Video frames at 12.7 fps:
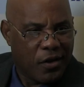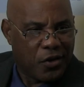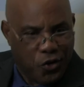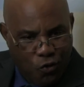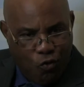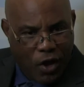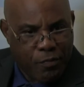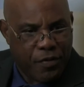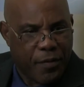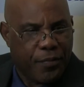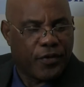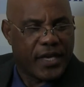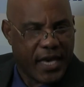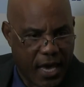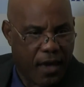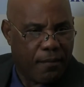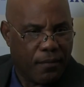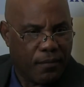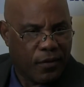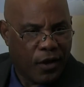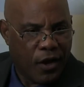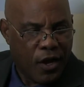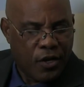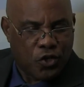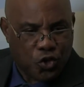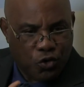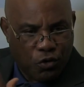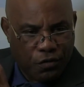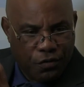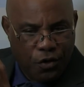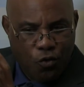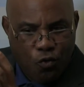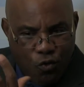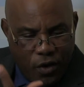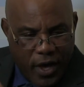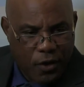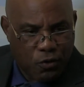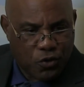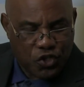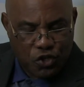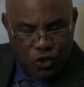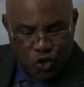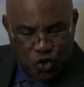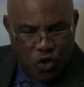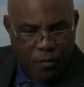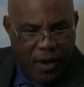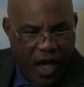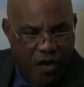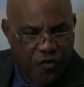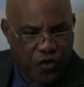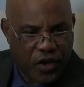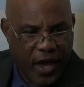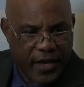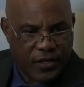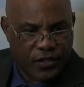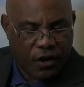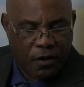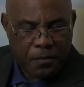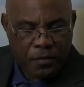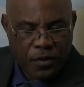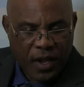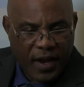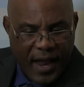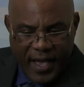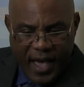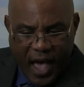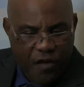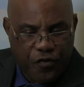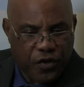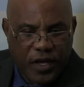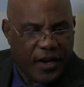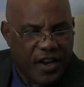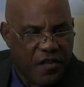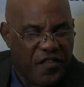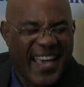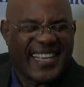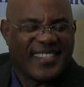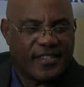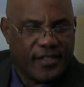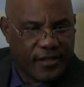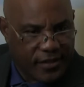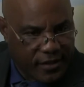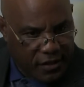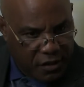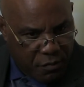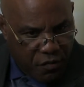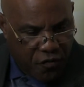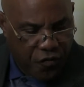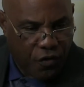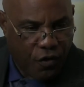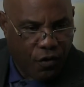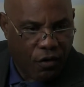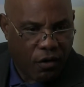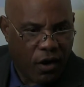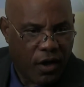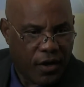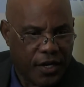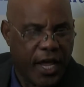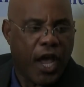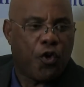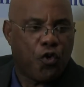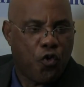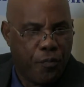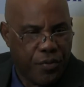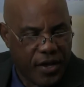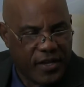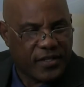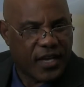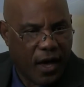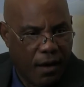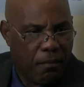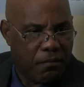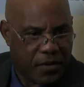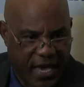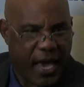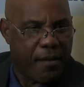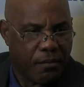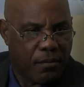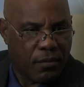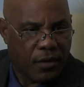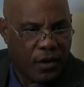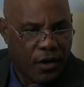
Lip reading: what people came. So the way you see the story about Africa is like Africa never existed before the Europeans came.